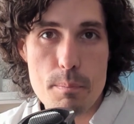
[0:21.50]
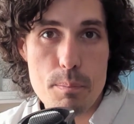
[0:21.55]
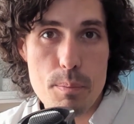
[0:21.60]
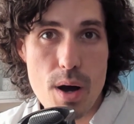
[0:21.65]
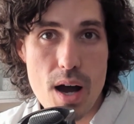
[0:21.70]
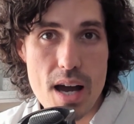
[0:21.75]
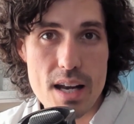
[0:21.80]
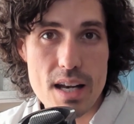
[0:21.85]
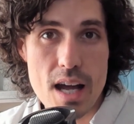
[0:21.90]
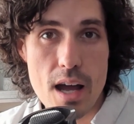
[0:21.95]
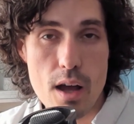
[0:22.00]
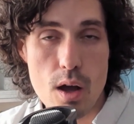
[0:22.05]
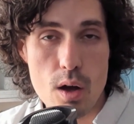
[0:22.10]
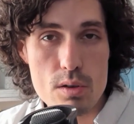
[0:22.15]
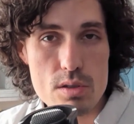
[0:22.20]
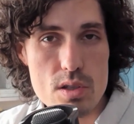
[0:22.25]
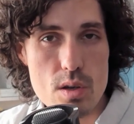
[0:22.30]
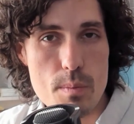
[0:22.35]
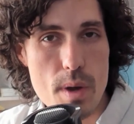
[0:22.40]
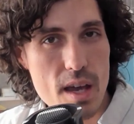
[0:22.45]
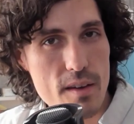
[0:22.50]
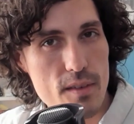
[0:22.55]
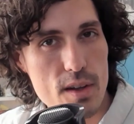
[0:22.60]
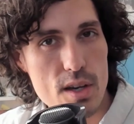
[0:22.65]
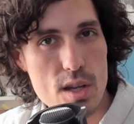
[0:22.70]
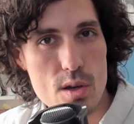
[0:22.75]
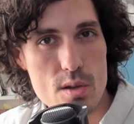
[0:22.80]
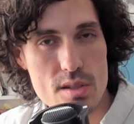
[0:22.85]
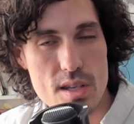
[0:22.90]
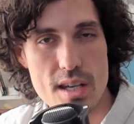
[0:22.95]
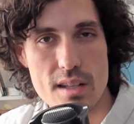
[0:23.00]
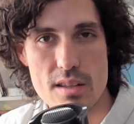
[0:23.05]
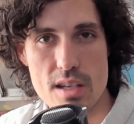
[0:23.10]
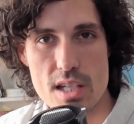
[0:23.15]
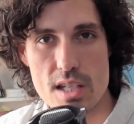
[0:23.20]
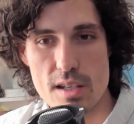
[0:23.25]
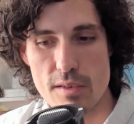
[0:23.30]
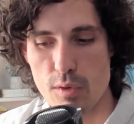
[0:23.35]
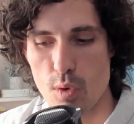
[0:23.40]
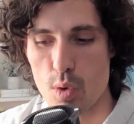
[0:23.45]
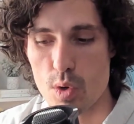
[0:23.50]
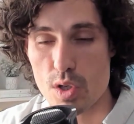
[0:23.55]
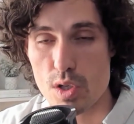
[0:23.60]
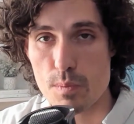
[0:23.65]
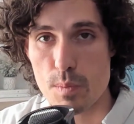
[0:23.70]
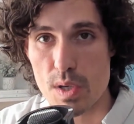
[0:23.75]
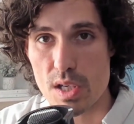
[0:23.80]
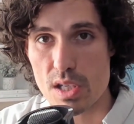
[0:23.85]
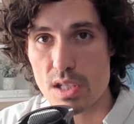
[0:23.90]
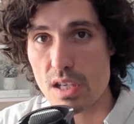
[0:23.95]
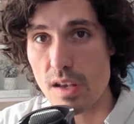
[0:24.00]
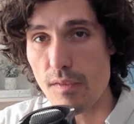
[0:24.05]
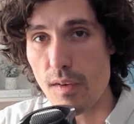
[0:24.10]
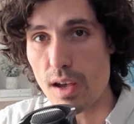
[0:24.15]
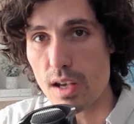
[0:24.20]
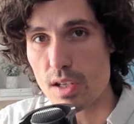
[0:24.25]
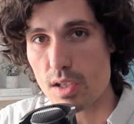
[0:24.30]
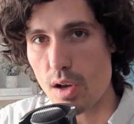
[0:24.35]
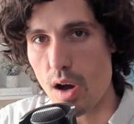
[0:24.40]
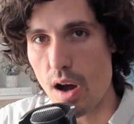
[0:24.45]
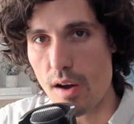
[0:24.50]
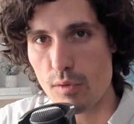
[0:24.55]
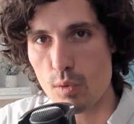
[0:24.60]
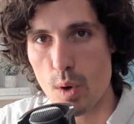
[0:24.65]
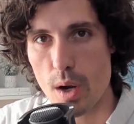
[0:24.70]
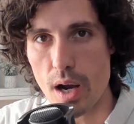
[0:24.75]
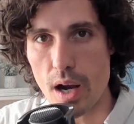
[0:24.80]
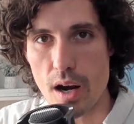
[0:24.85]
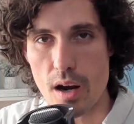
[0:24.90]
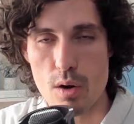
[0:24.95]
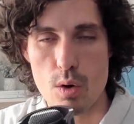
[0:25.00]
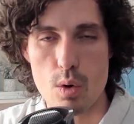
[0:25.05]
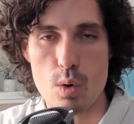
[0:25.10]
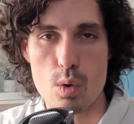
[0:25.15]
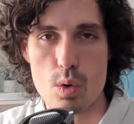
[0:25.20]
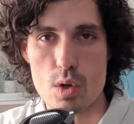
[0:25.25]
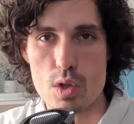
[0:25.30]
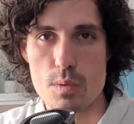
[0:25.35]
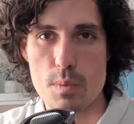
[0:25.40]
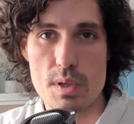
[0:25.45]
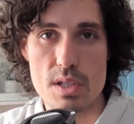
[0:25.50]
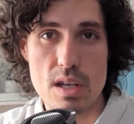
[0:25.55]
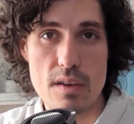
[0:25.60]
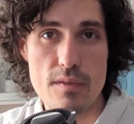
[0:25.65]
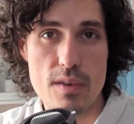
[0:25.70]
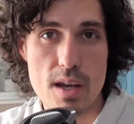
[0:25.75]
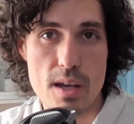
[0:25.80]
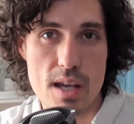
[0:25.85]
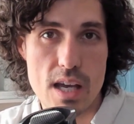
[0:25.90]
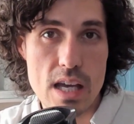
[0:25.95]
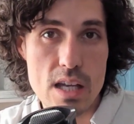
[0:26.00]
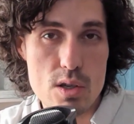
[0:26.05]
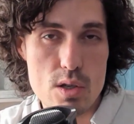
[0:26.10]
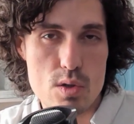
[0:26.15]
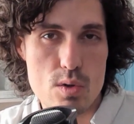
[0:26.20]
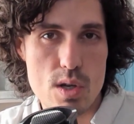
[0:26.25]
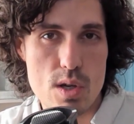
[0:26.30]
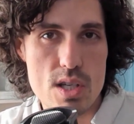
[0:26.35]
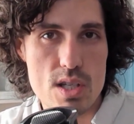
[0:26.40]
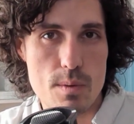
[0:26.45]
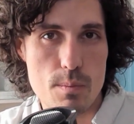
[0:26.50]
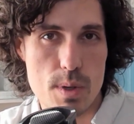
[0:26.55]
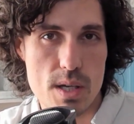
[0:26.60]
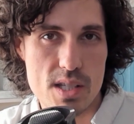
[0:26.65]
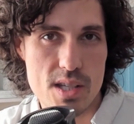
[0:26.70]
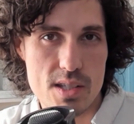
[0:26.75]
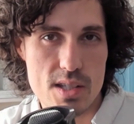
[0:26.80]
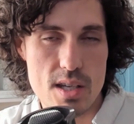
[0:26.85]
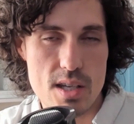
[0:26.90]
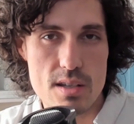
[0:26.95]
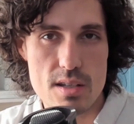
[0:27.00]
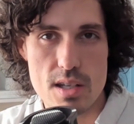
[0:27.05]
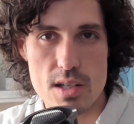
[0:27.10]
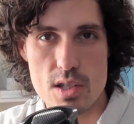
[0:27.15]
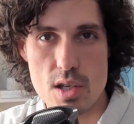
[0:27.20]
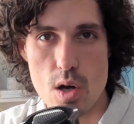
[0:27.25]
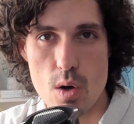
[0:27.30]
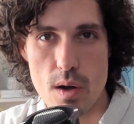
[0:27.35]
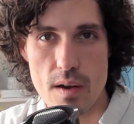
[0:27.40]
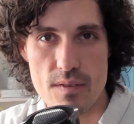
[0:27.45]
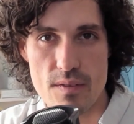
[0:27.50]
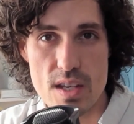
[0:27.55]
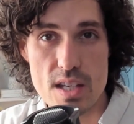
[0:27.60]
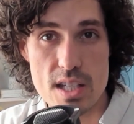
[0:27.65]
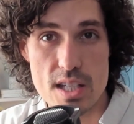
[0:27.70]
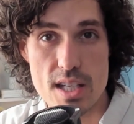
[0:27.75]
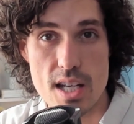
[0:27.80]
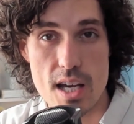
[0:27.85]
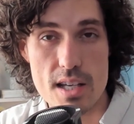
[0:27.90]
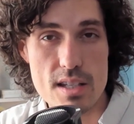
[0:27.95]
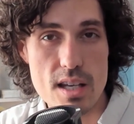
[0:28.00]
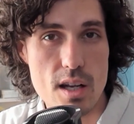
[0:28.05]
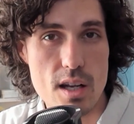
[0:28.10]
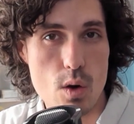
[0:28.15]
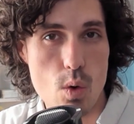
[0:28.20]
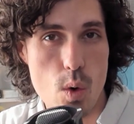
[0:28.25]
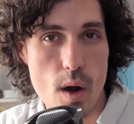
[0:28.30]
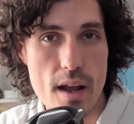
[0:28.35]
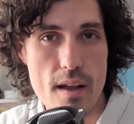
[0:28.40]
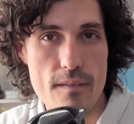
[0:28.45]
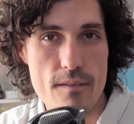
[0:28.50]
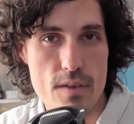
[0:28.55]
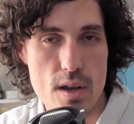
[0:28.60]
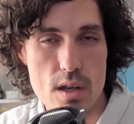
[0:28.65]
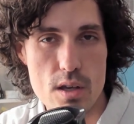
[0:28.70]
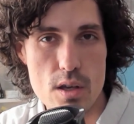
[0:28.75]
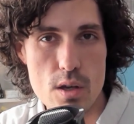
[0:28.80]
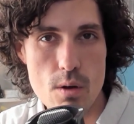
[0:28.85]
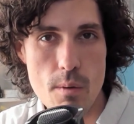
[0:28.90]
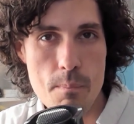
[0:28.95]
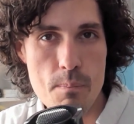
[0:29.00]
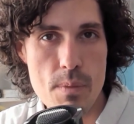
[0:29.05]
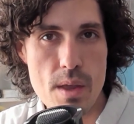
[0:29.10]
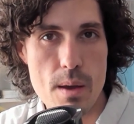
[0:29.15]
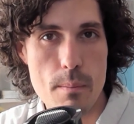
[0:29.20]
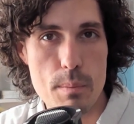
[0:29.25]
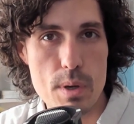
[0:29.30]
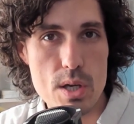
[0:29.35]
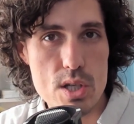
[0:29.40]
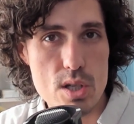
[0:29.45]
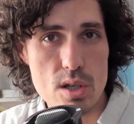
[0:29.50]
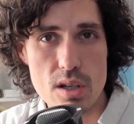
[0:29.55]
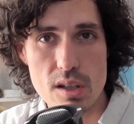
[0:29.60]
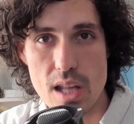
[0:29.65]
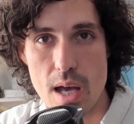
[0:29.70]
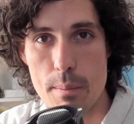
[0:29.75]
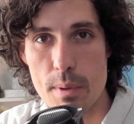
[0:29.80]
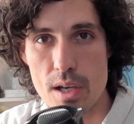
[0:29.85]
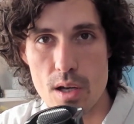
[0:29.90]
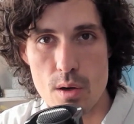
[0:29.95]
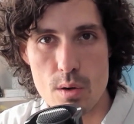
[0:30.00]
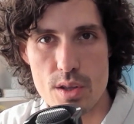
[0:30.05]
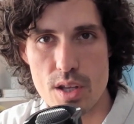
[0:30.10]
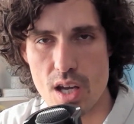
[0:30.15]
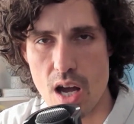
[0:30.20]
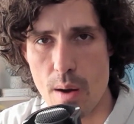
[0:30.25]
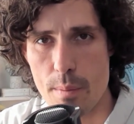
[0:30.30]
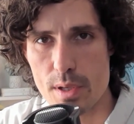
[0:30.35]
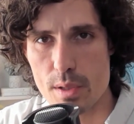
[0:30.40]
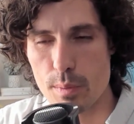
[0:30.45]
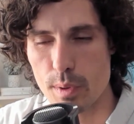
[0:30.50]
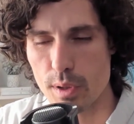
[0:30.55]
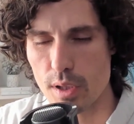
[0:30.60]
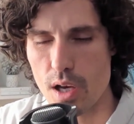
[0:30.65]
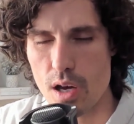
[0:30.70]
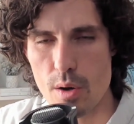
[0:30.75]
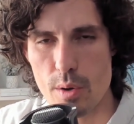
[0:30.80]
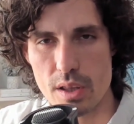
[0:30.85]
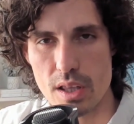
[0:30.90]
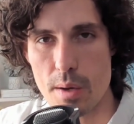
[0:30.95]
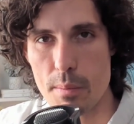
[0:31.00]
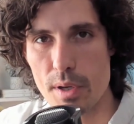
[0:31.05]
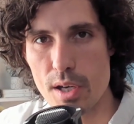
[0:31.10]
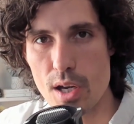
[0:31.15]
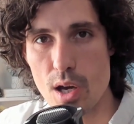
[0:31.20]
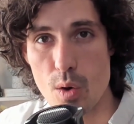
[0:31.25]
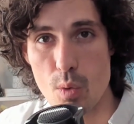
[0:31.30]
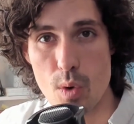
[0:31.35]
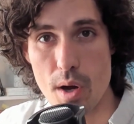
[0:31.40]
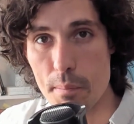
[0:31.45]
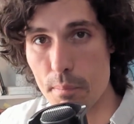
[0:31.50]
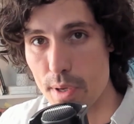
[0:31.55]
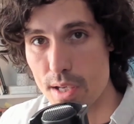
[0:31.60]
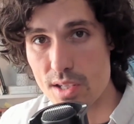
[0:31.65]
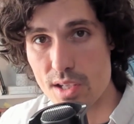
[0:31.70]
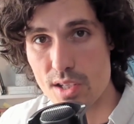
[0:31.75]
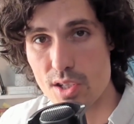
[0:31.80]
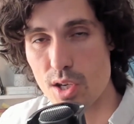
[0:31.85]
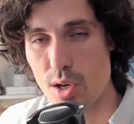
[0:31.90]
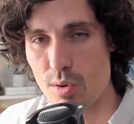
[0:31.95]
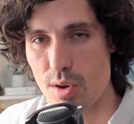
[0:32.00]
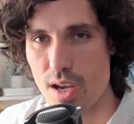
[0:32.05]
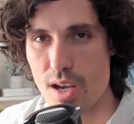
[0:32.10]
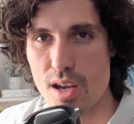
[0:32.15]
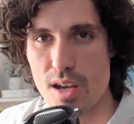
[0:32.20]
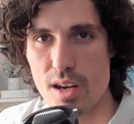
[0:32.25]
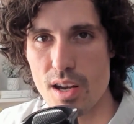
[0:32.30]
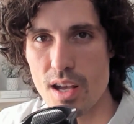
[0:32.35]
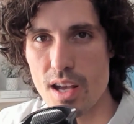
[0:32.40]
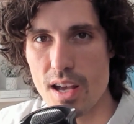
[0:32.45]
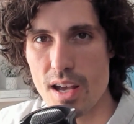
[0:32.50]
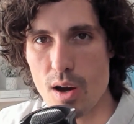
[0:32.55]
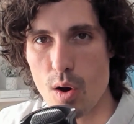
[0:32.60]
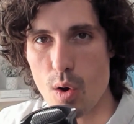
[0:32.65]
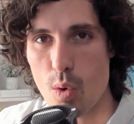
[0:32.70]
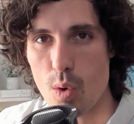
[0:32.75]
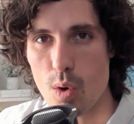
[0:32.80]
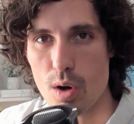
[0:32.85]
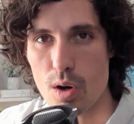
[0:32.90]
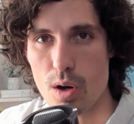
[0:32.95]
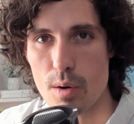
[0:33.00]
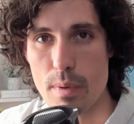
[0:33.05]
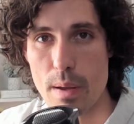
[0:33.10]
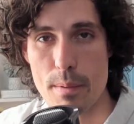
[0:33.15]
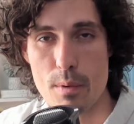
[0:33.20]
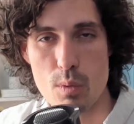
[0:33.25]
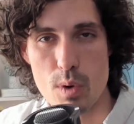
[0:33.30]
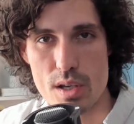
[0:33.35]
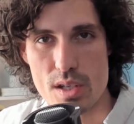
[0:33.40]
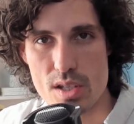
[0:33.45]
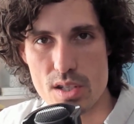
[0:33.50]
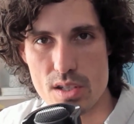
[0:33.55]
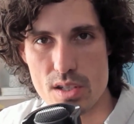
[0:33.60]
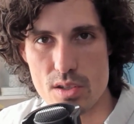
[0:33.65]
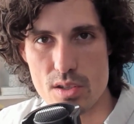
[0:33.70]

But I also make videos like this for specific software or specific industries and businesses. So if this doesn't quite fit you, be sure to let me know in the comments below and let me know what business you're in or maybe what